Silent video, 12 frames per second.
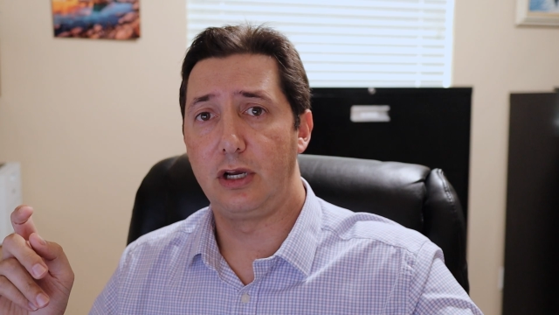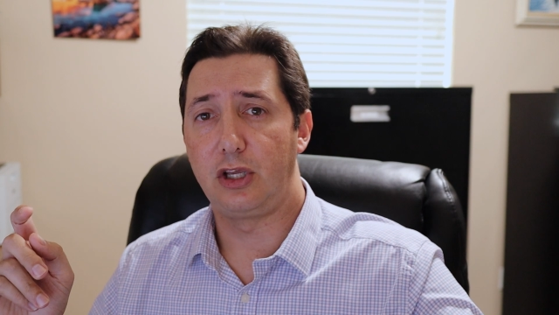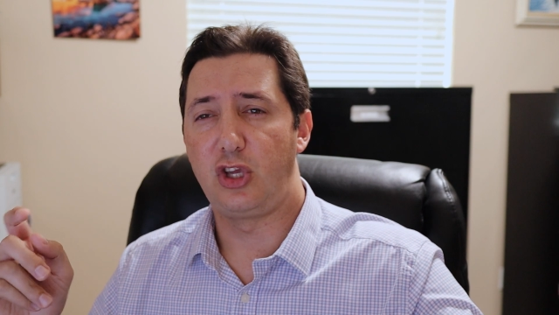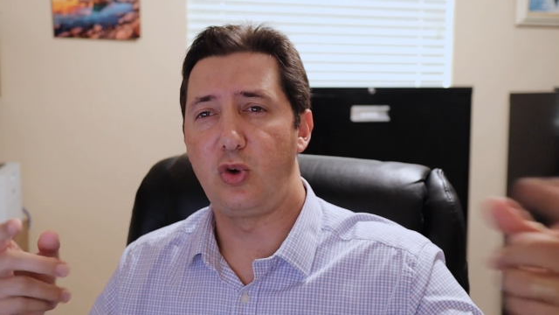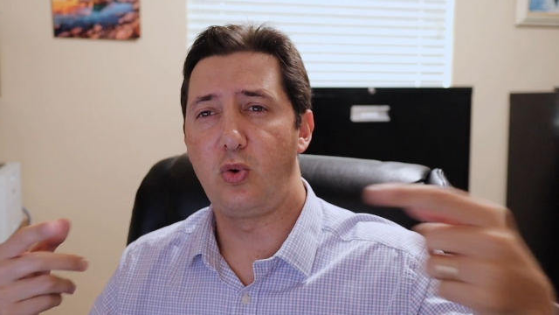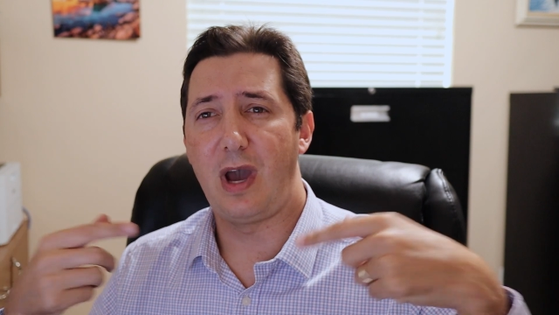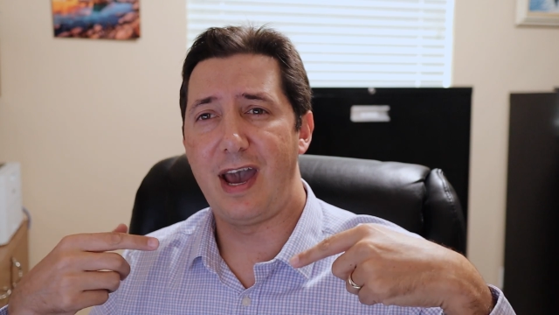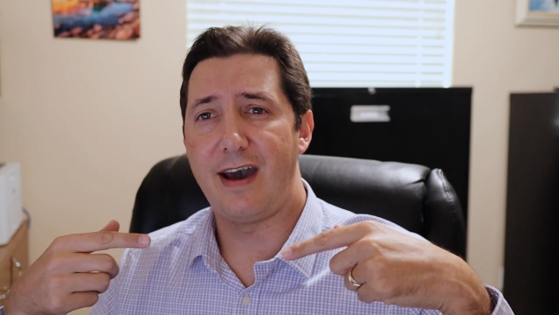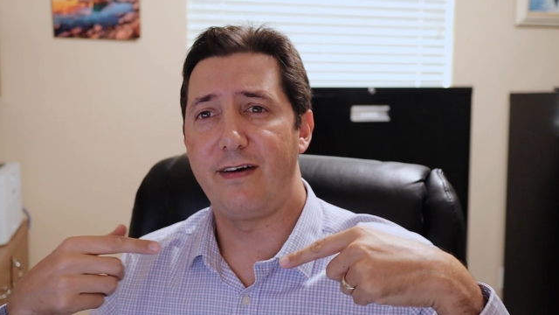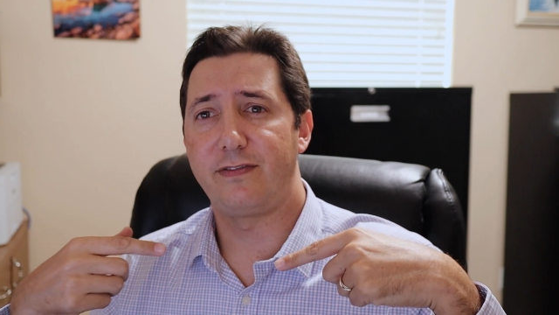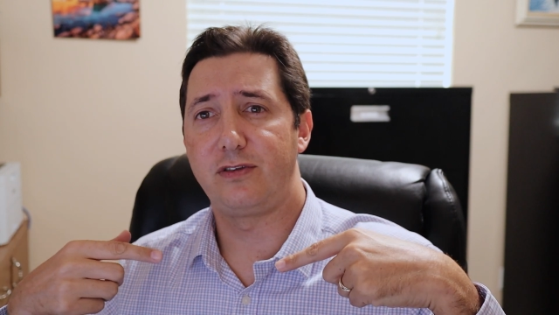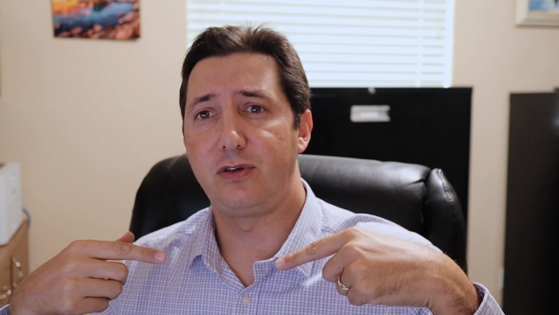you
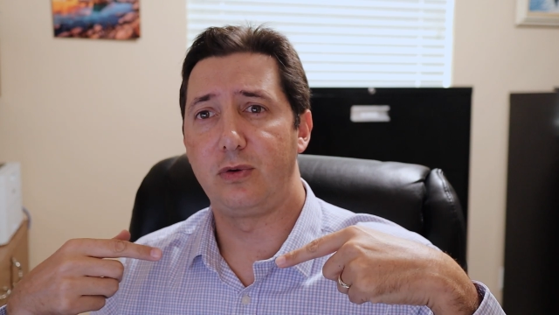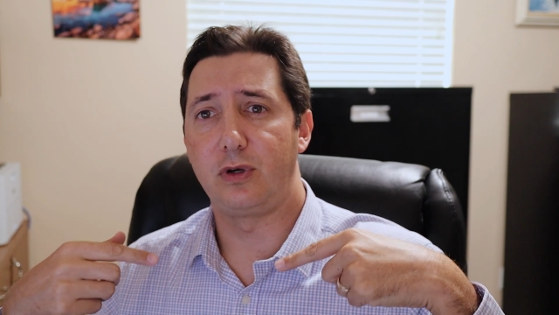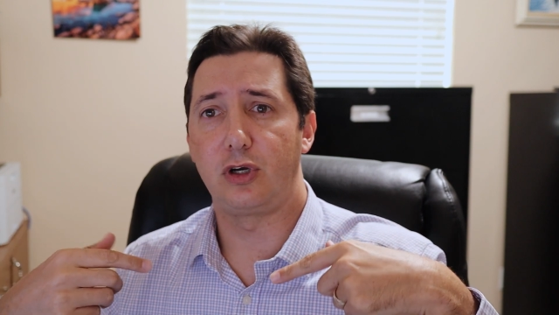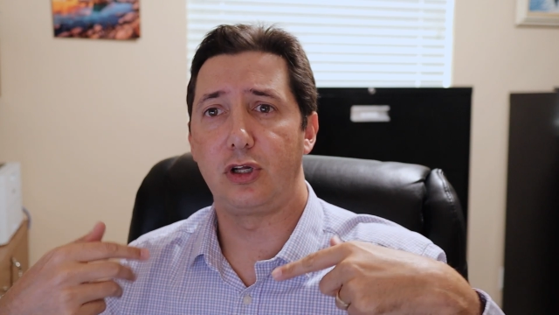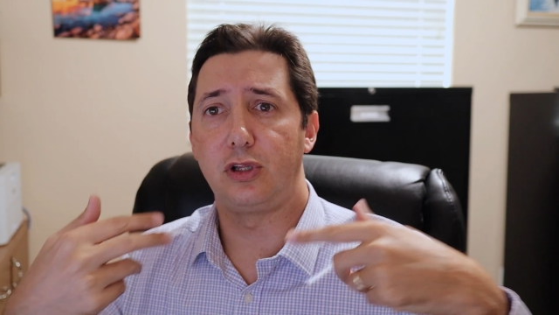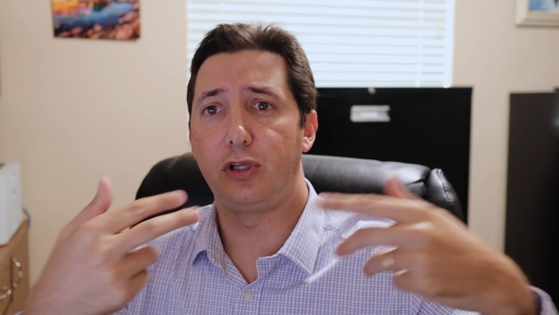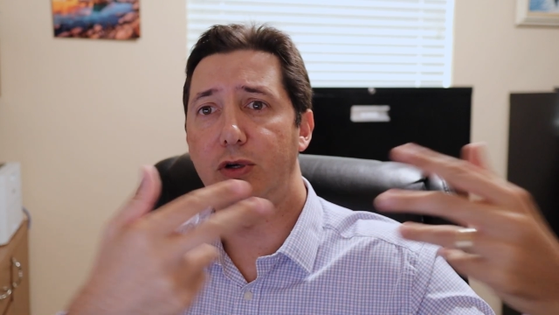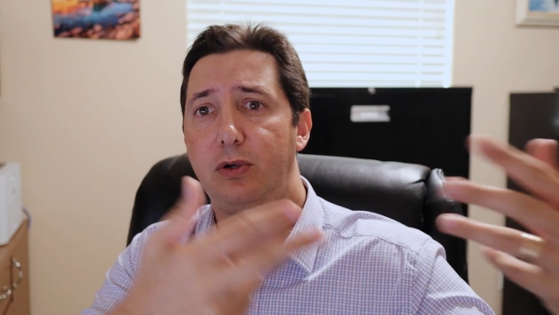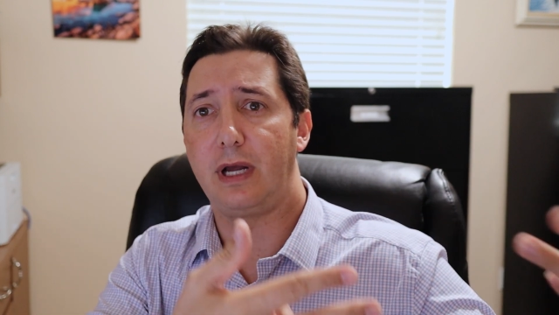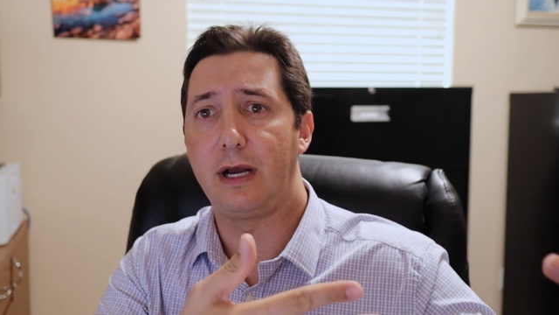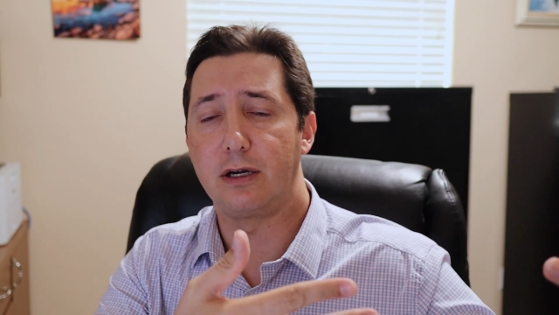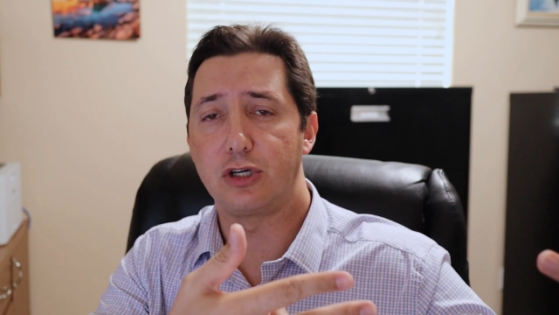have to include
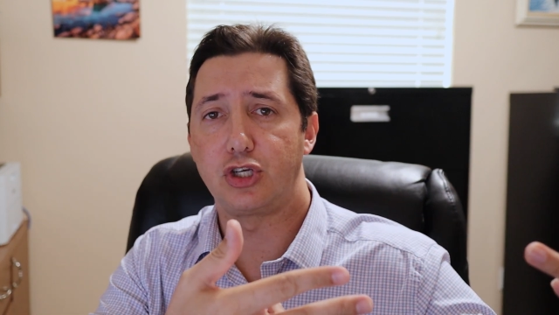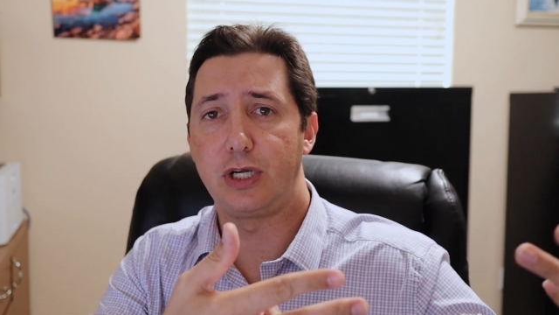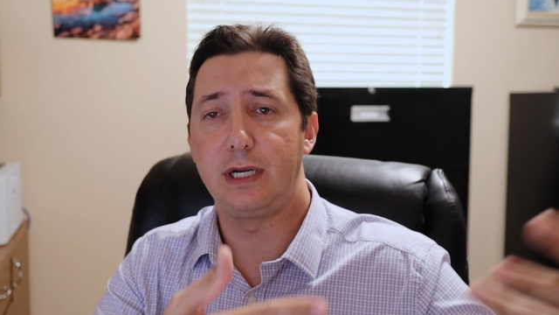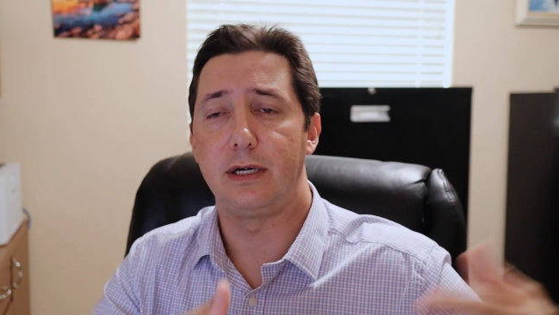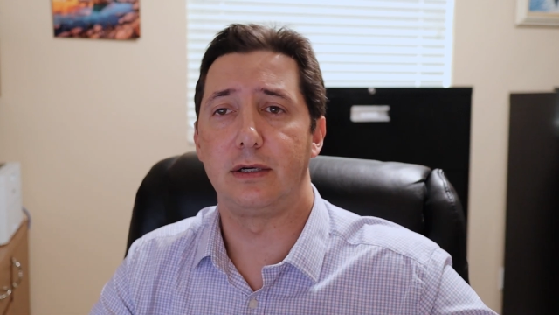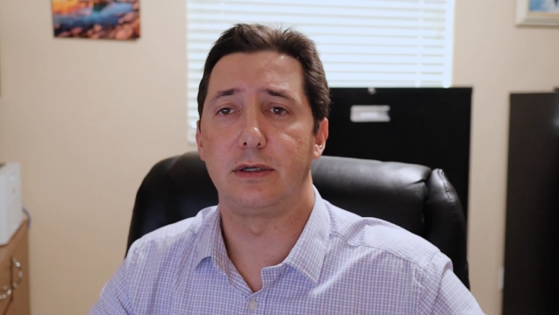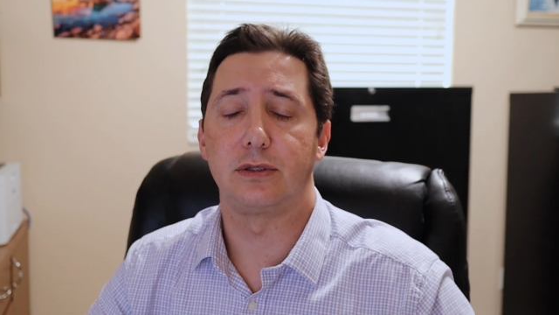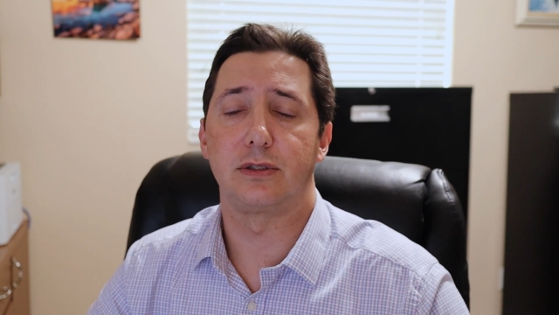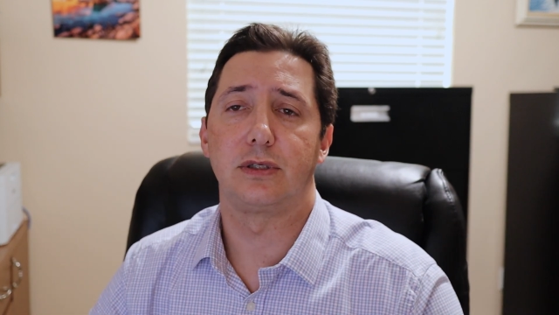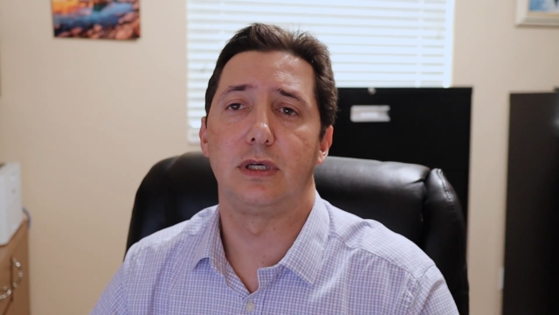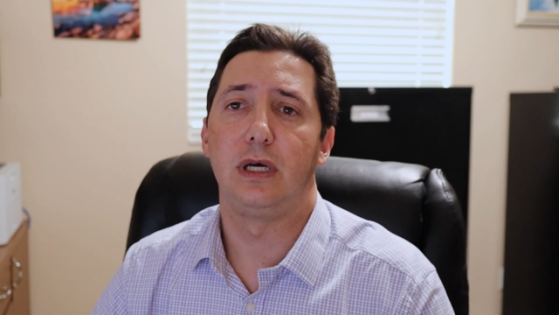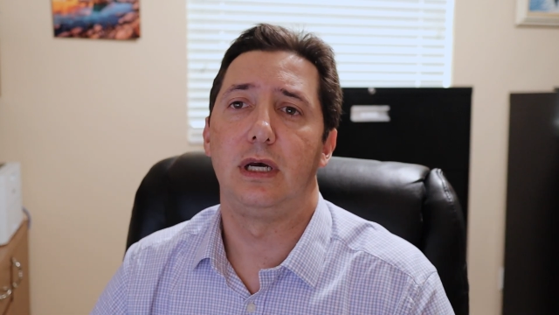our
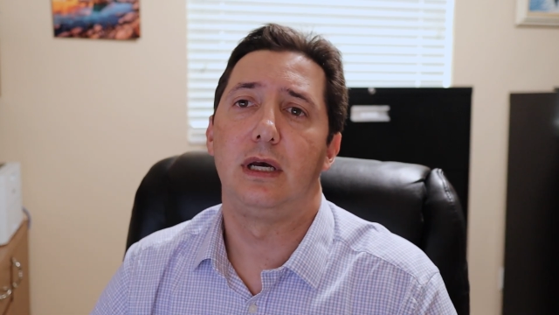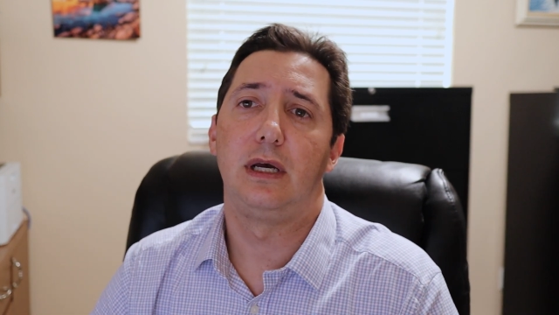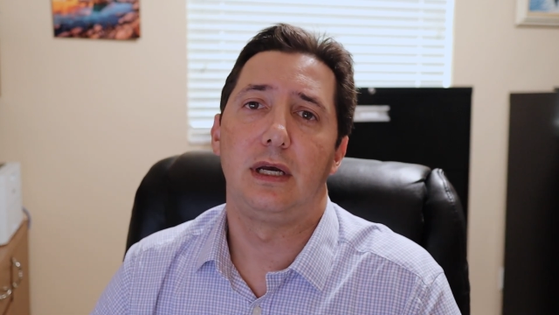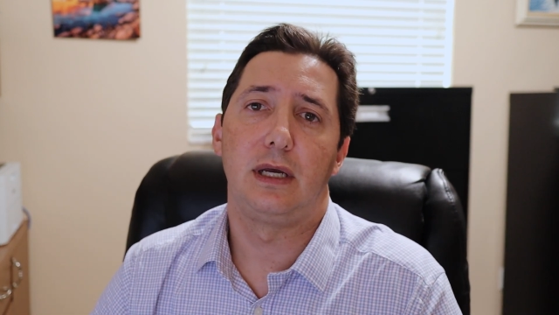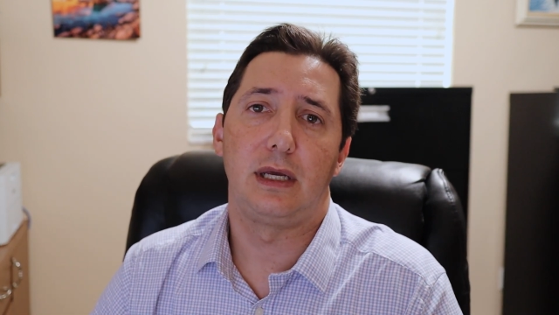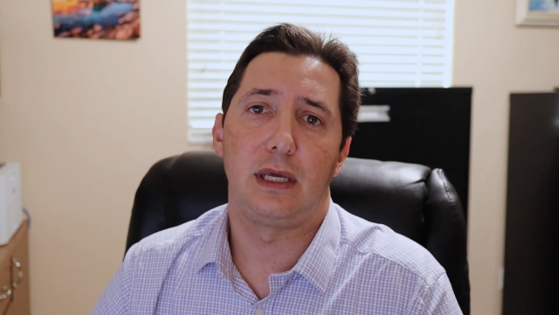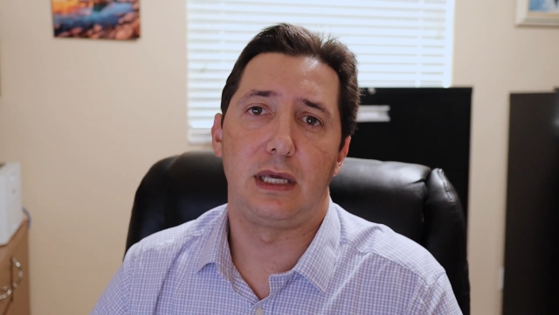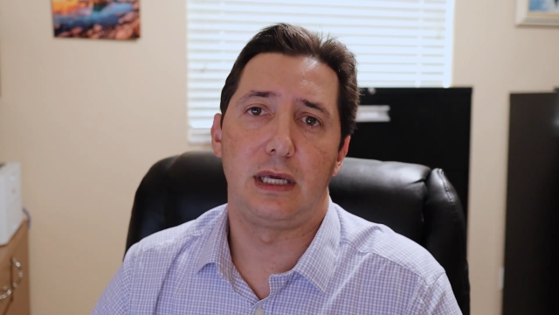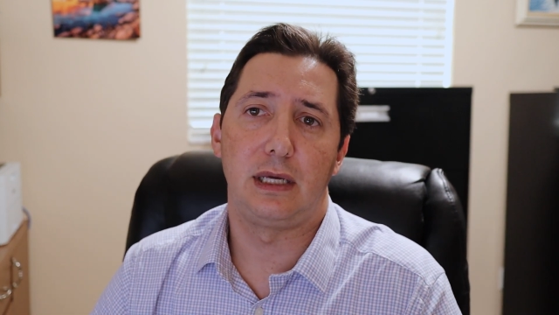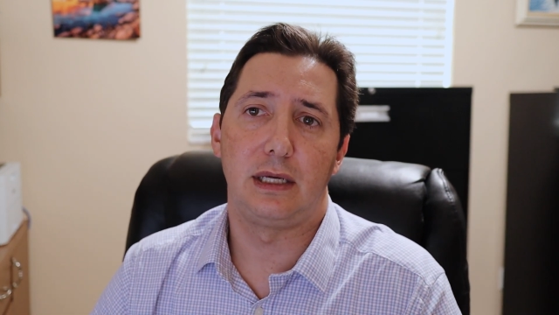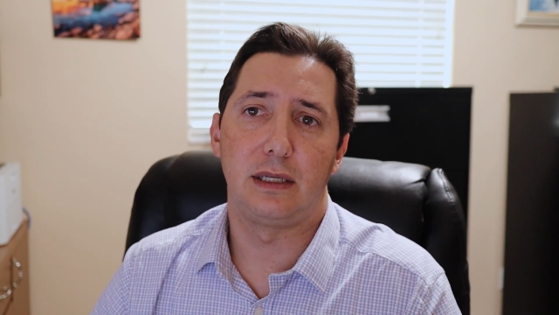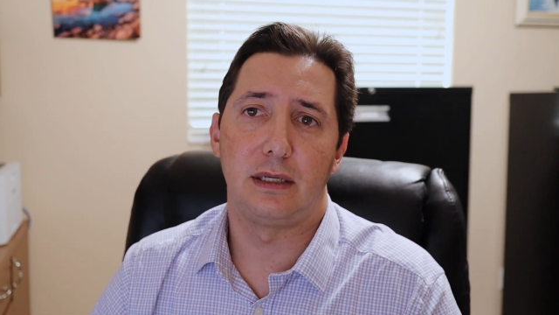shares
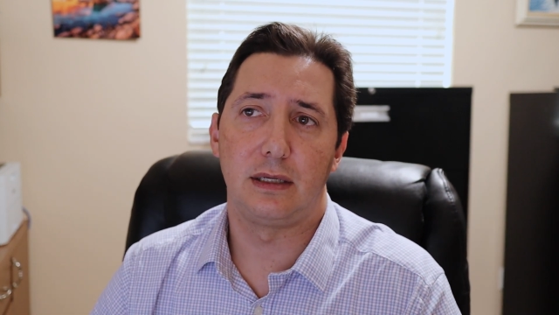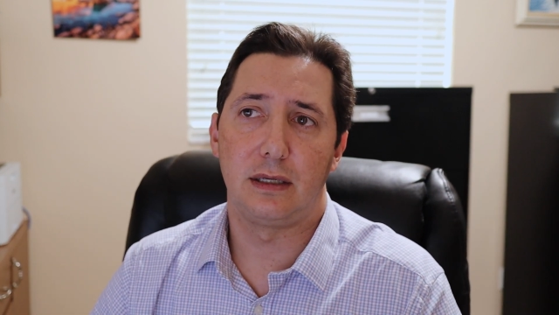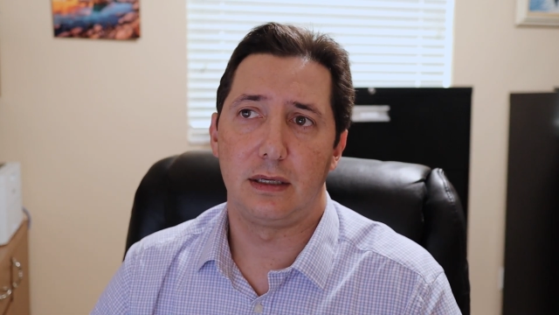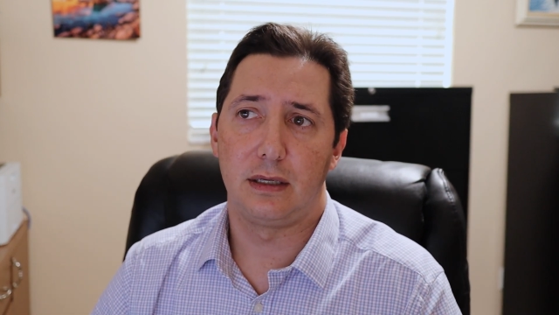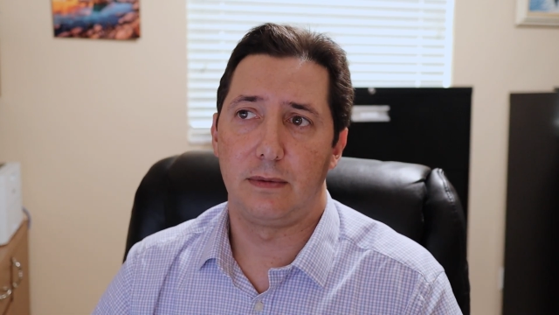in